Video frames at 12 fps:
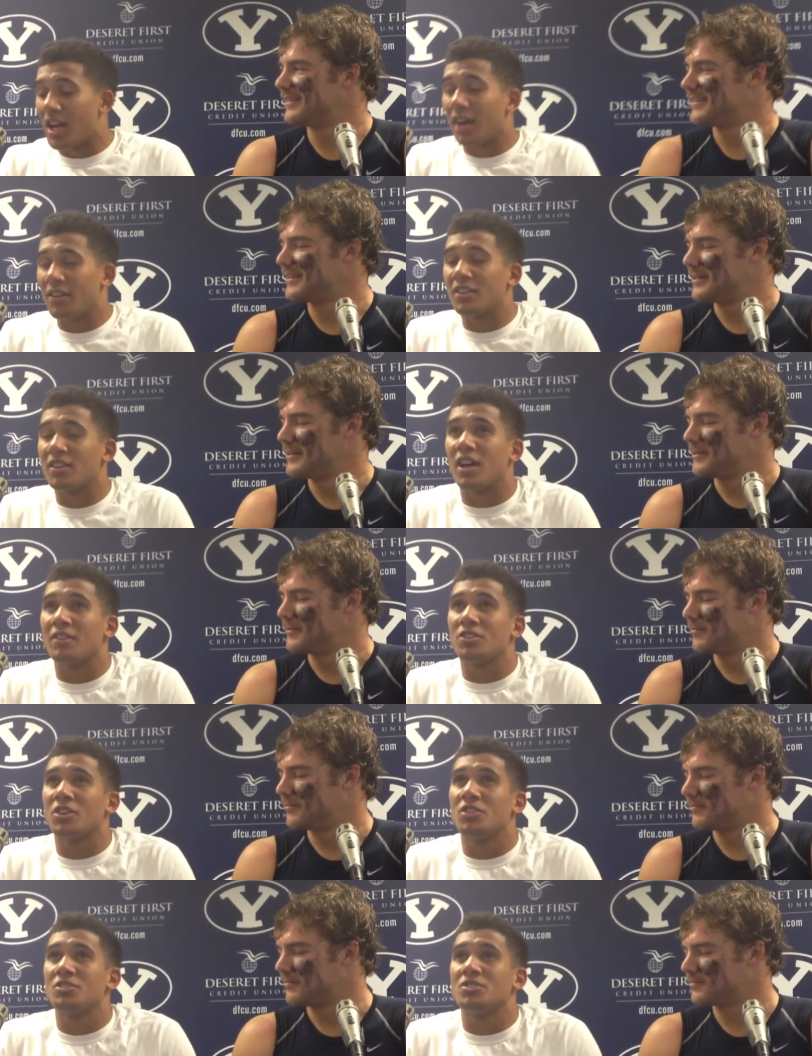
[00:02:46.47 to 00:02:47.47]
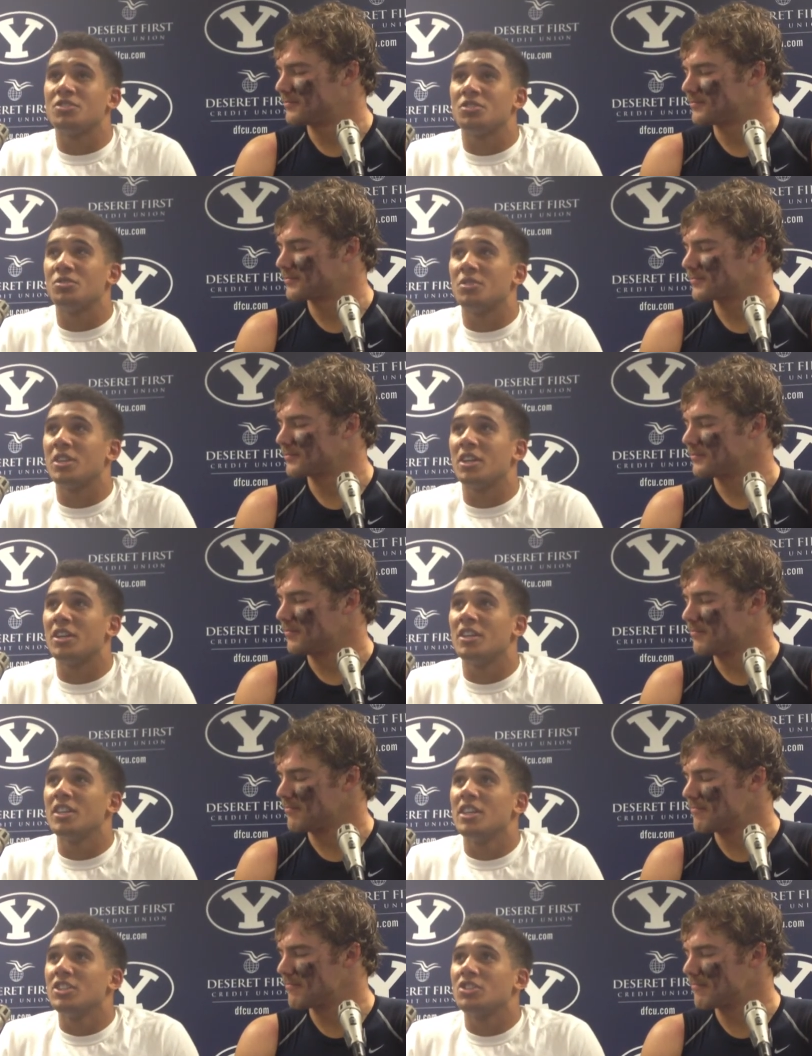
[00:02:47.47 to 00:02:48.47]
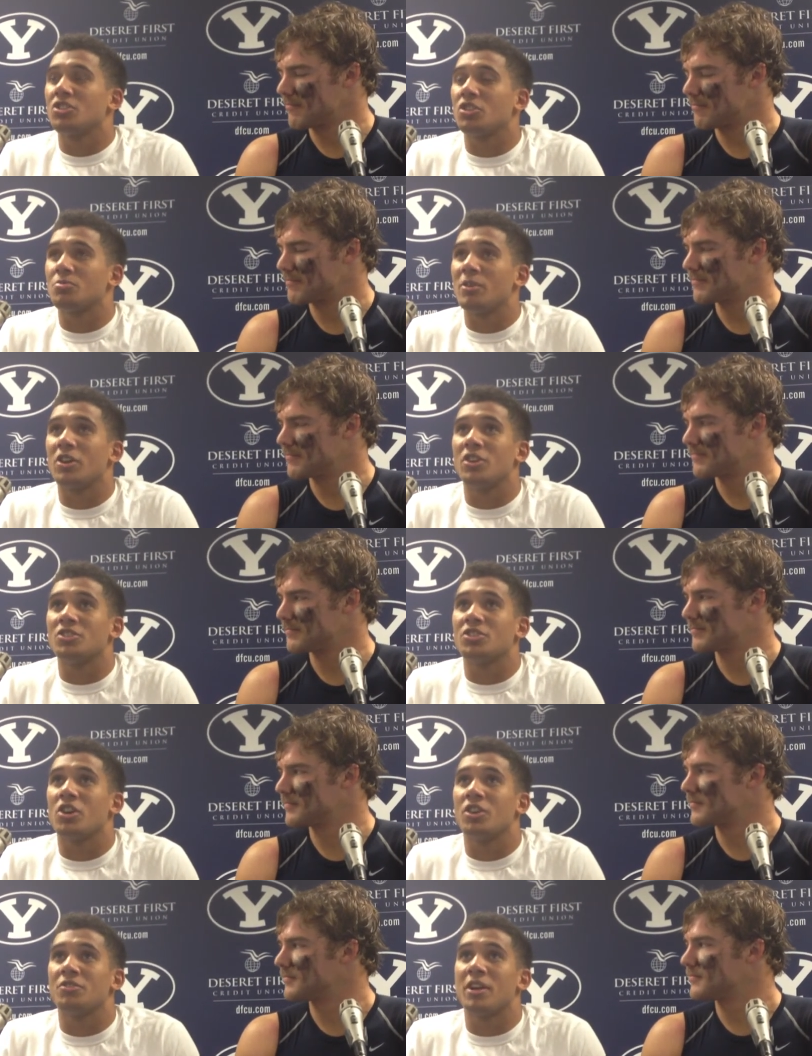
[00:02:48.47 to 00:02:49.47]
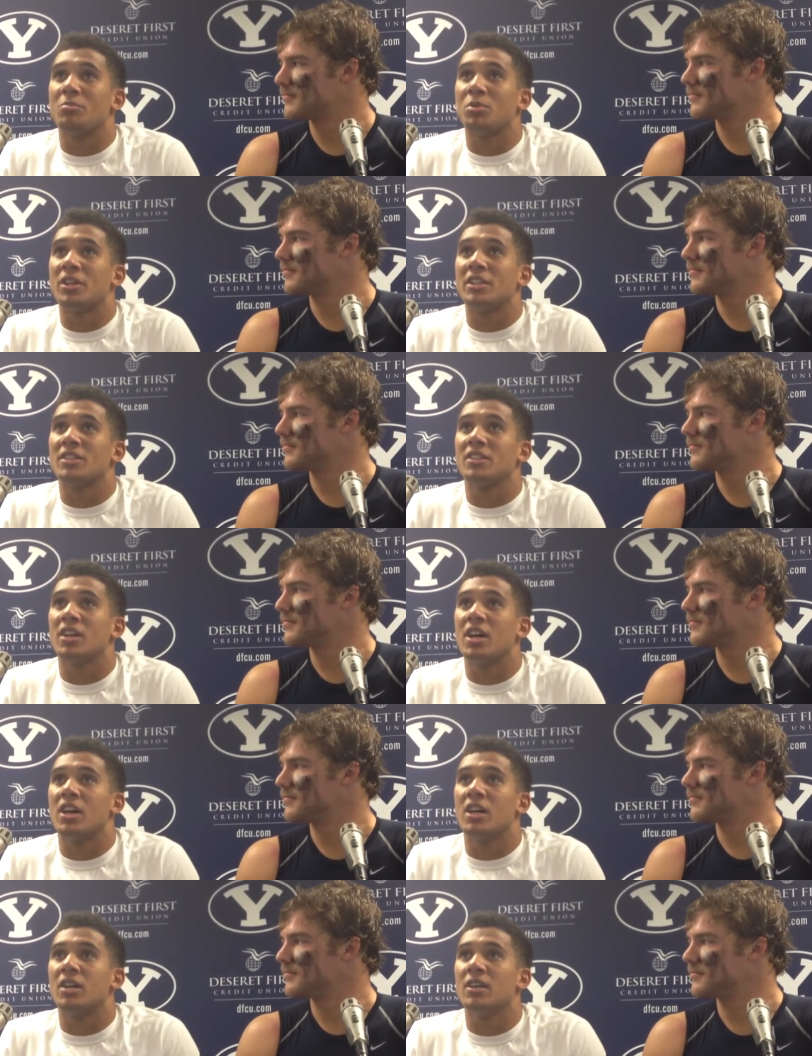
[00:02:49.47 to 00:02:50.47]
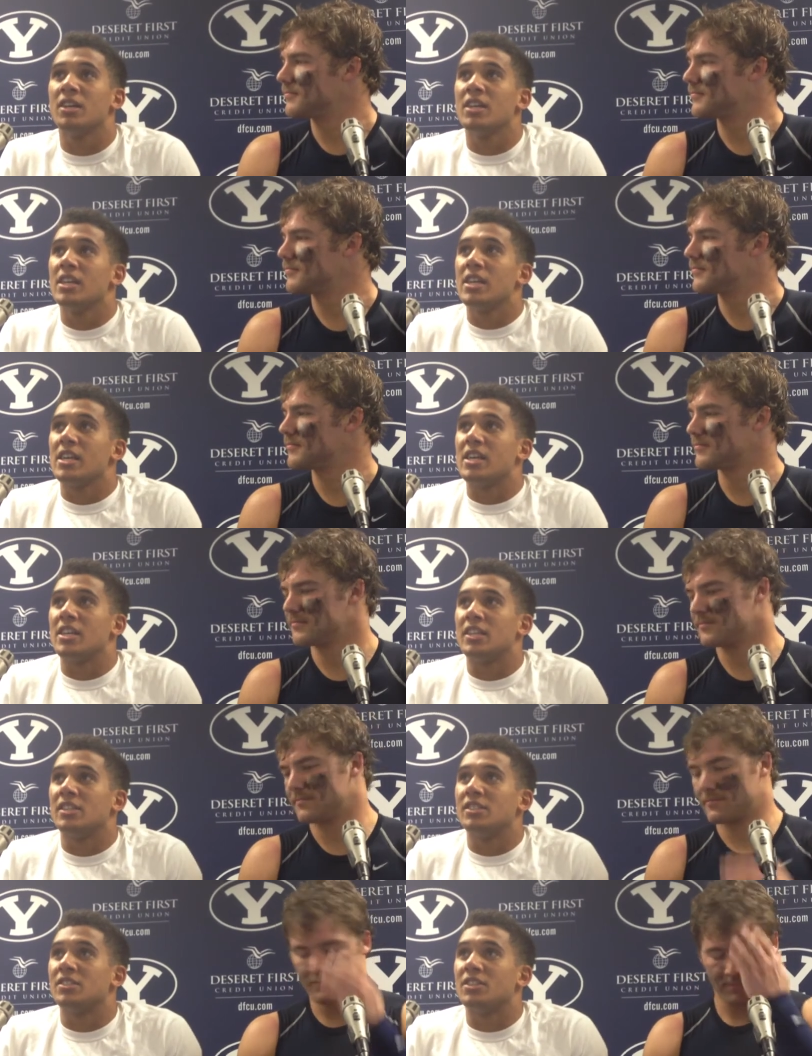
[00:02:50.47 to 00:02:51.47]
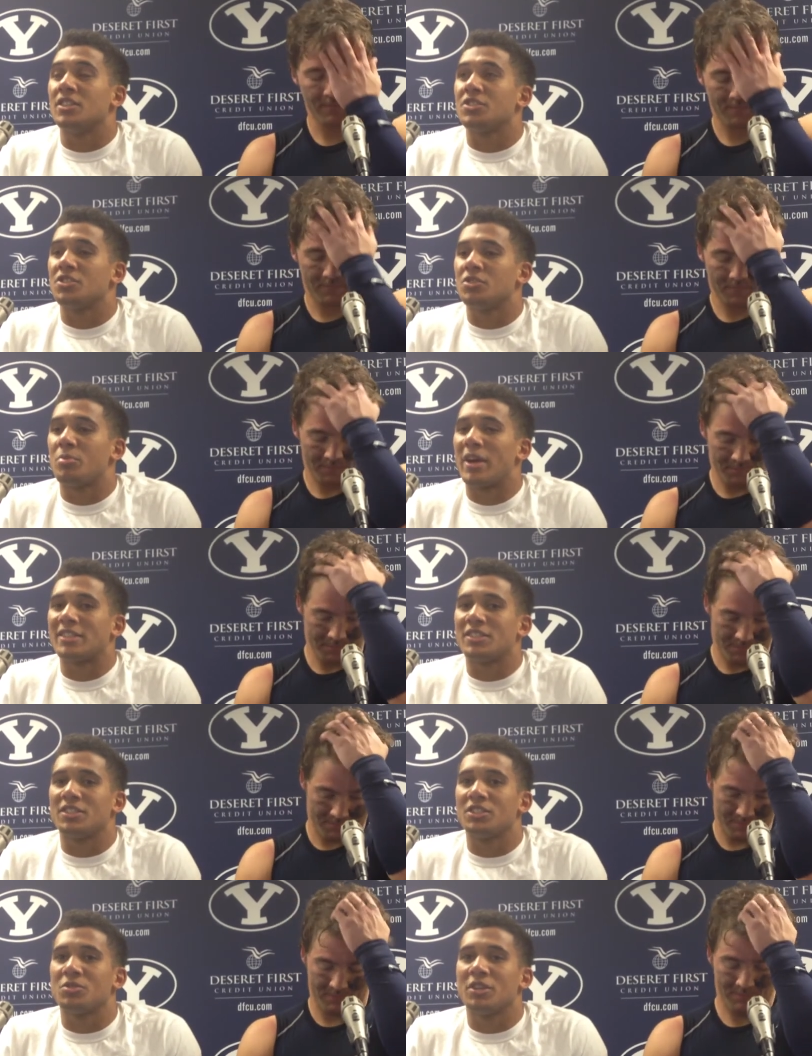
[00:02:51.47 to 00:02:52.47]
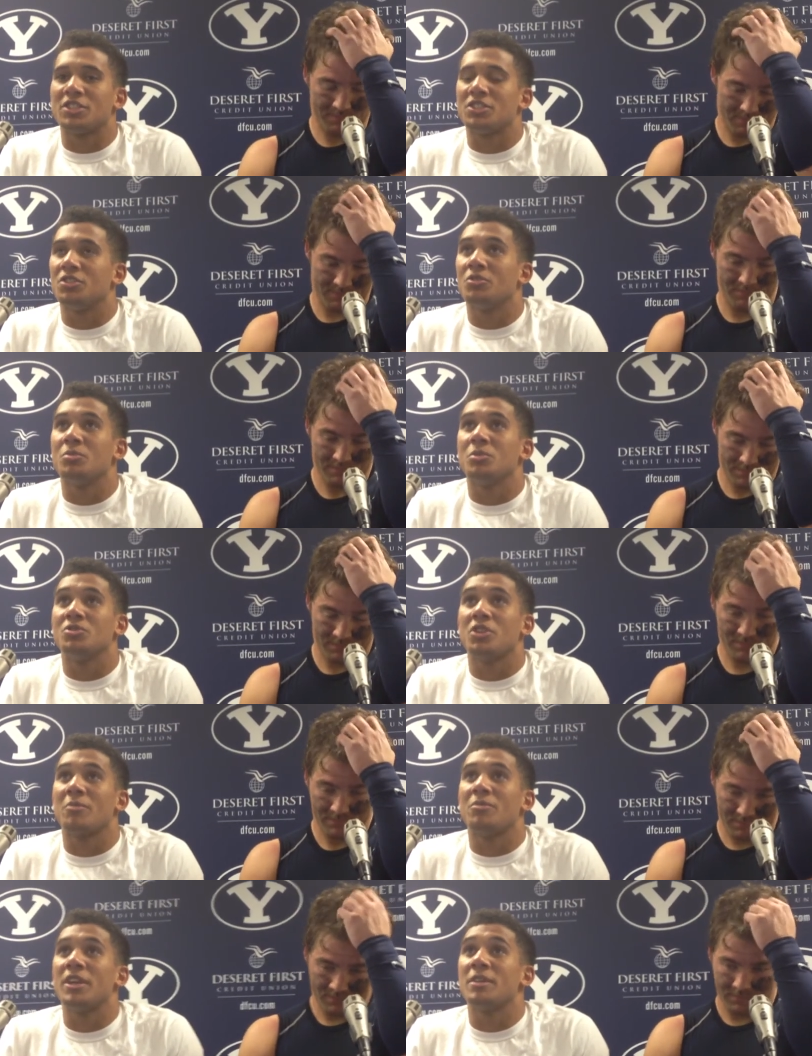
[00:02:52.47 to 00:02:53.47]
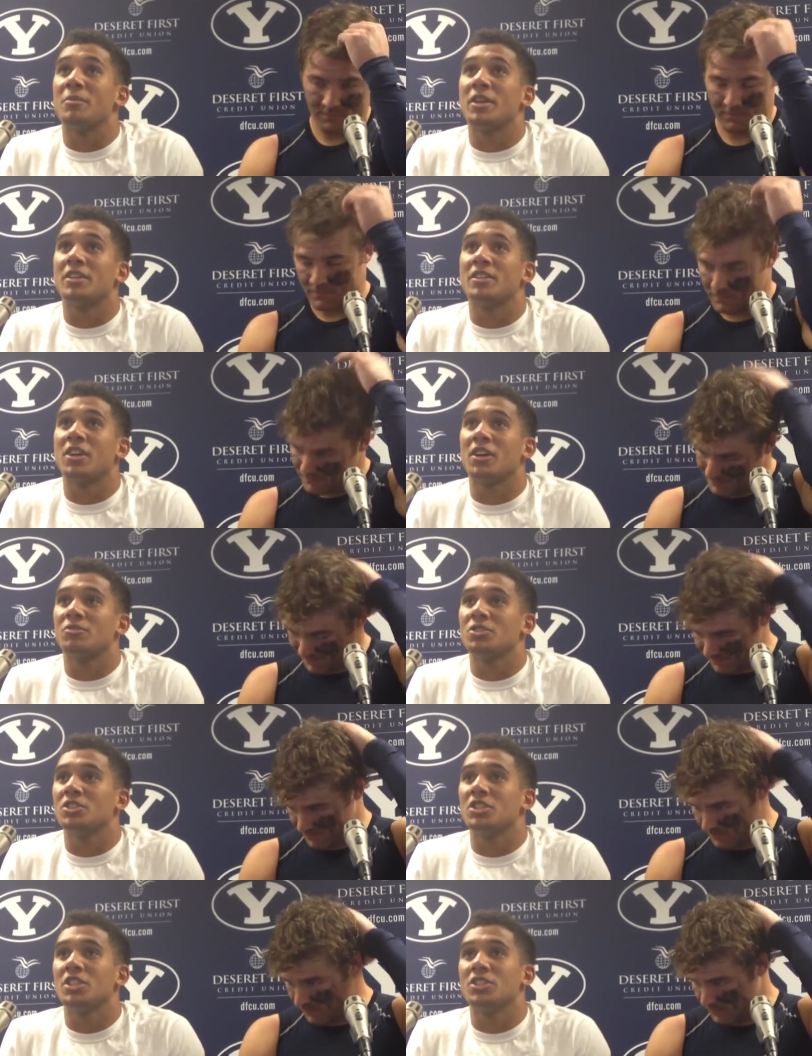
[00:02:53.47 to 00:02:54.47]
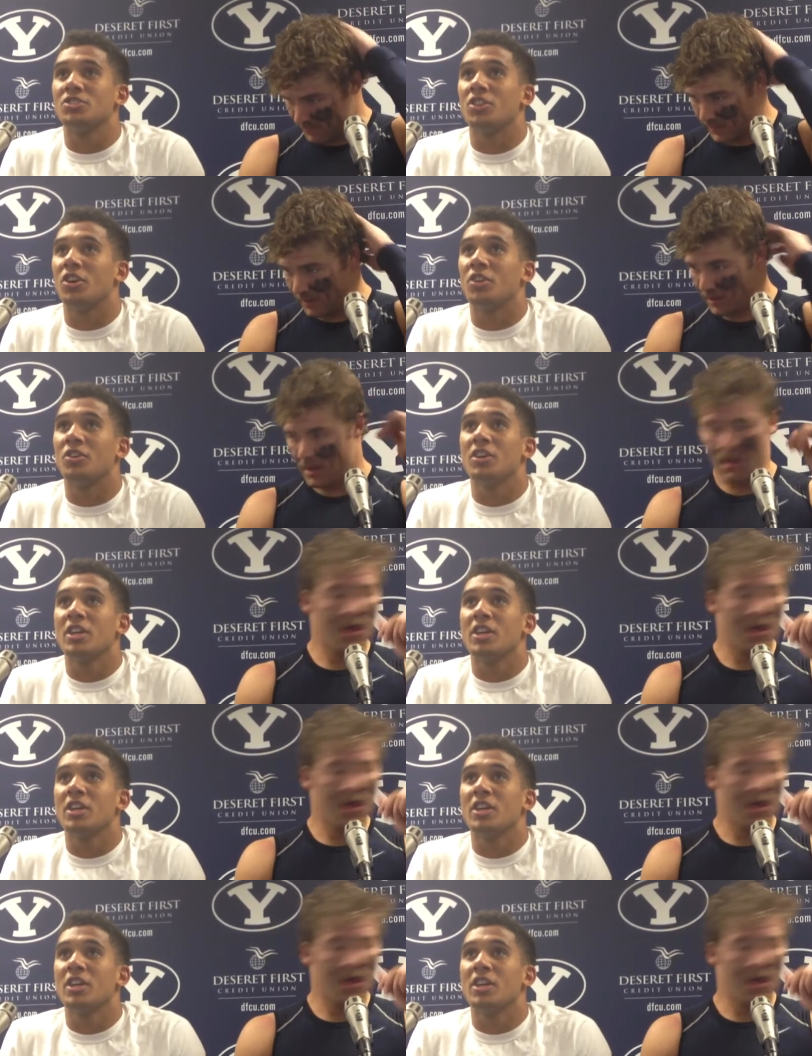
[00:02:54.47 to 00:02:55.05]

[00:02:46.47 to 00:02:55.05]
Speaker 1: I think a lot of it goes to just Coach Menhall just calling the right plays. In certain passing situations, you know, we'd be dropping 8 men in coverage, so